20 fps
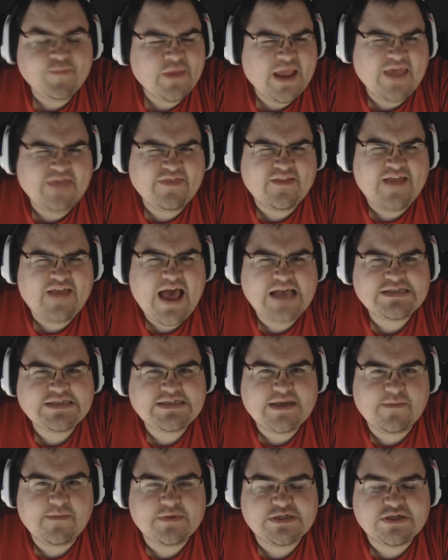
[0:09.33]
In the last
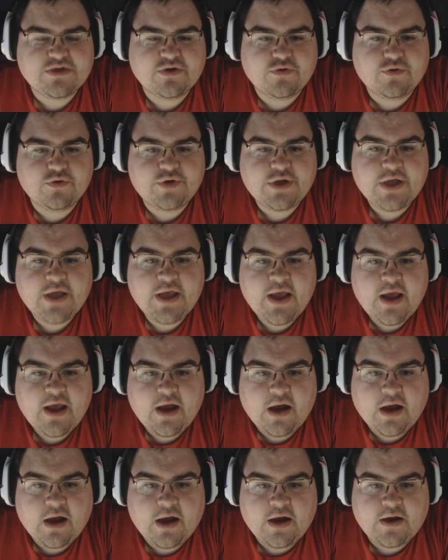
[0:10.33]
episode,
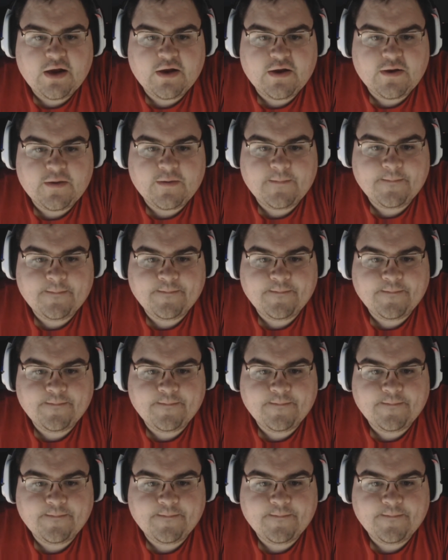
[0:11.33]
uh,